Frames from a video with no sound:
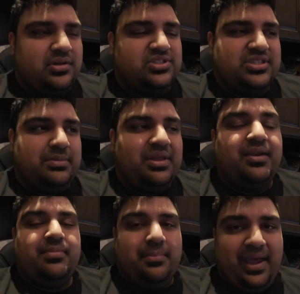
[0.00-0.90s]
I'll just keep that
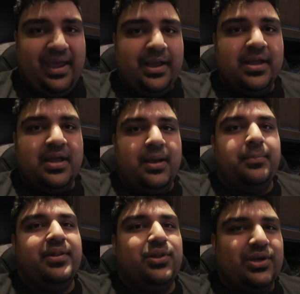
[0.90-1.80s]
in my bag.
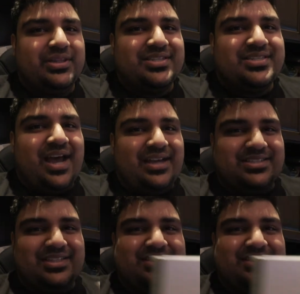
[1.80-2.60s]
But look at the size of